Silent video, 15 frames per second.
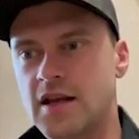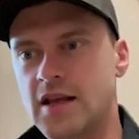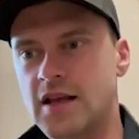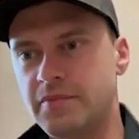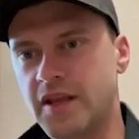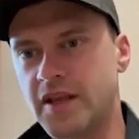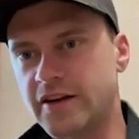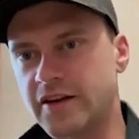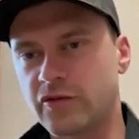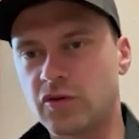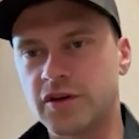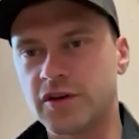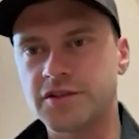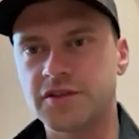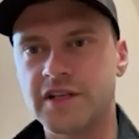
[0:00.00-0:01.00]
being in
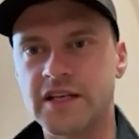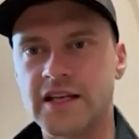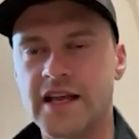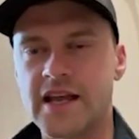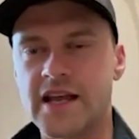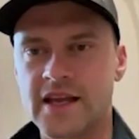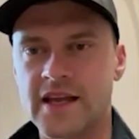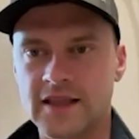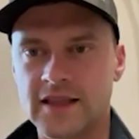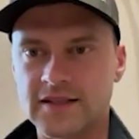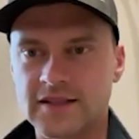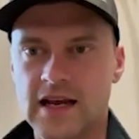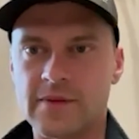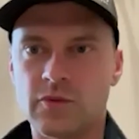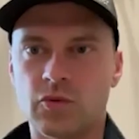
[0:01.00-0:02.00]
forestry and the
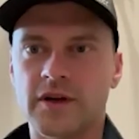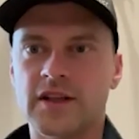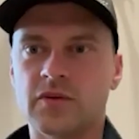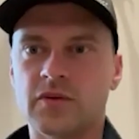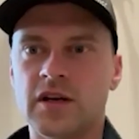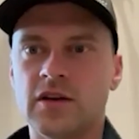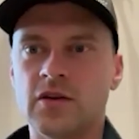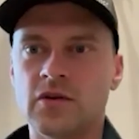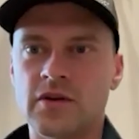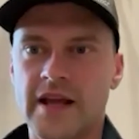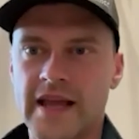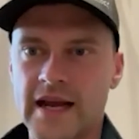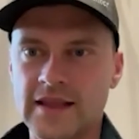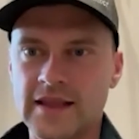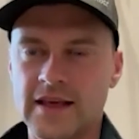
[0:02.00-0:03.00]
type of work that we do
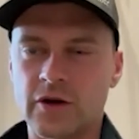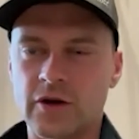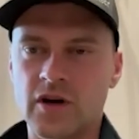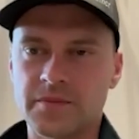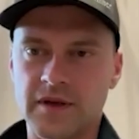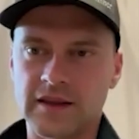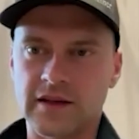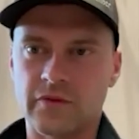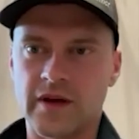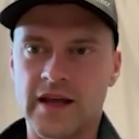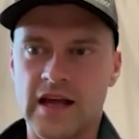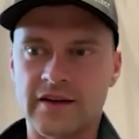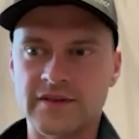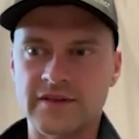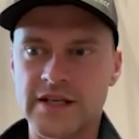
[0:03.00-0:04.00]
and the equipment that we
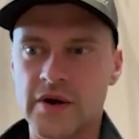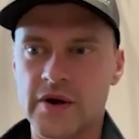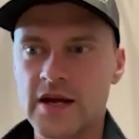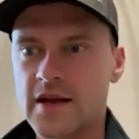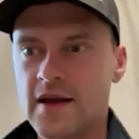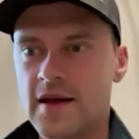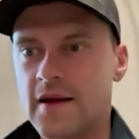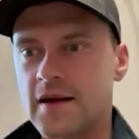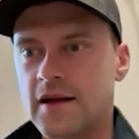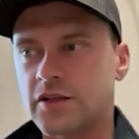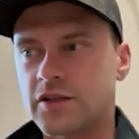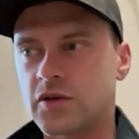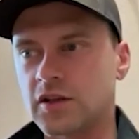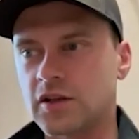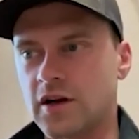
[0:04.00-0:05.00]
have. So
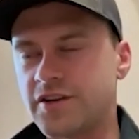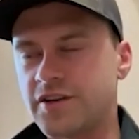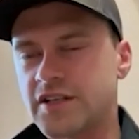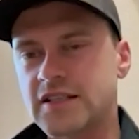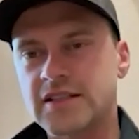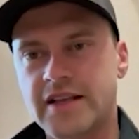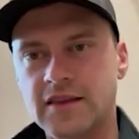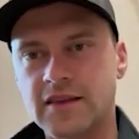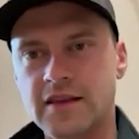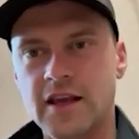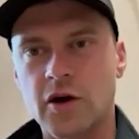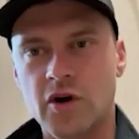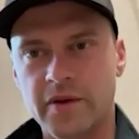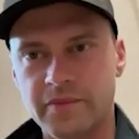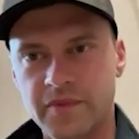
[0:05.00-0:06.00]
to a large extent, the
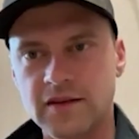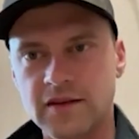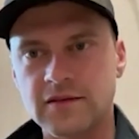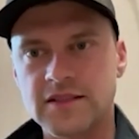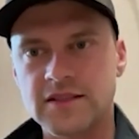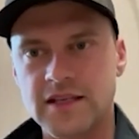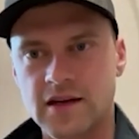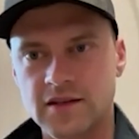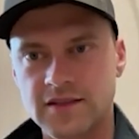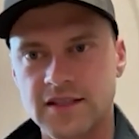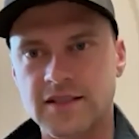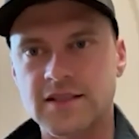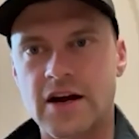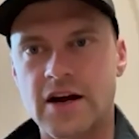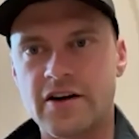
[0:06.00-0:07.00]
equipment sells
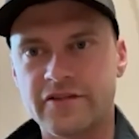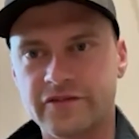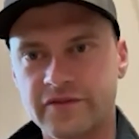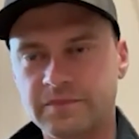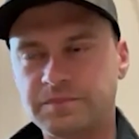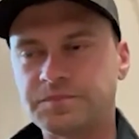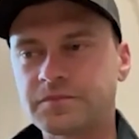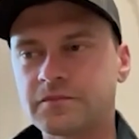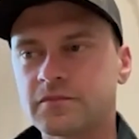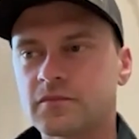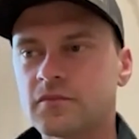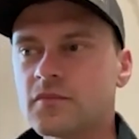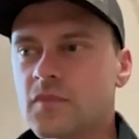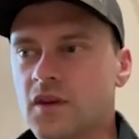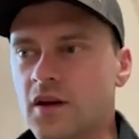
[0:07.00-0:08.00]
itself,
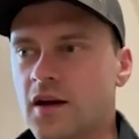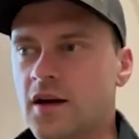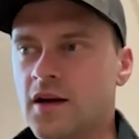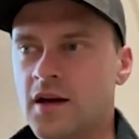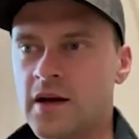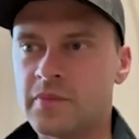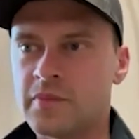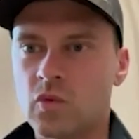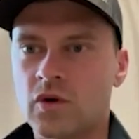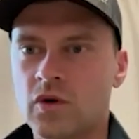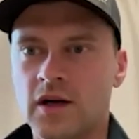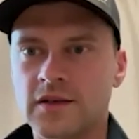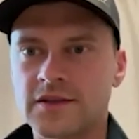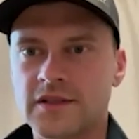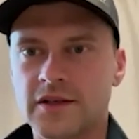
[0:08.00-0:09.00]
but we're
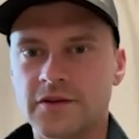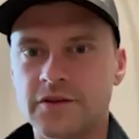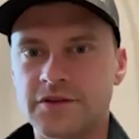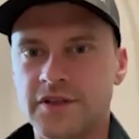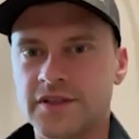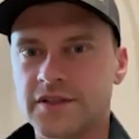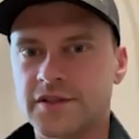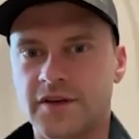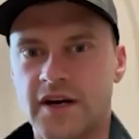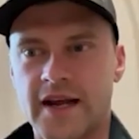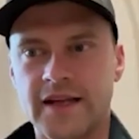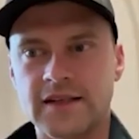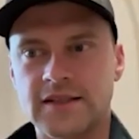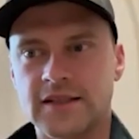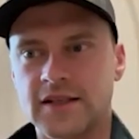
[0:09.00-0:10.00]
also just
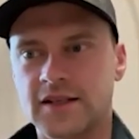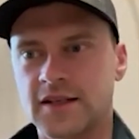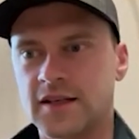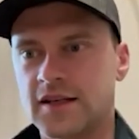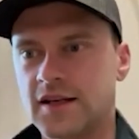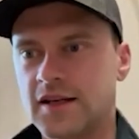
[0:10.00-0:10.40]
trying to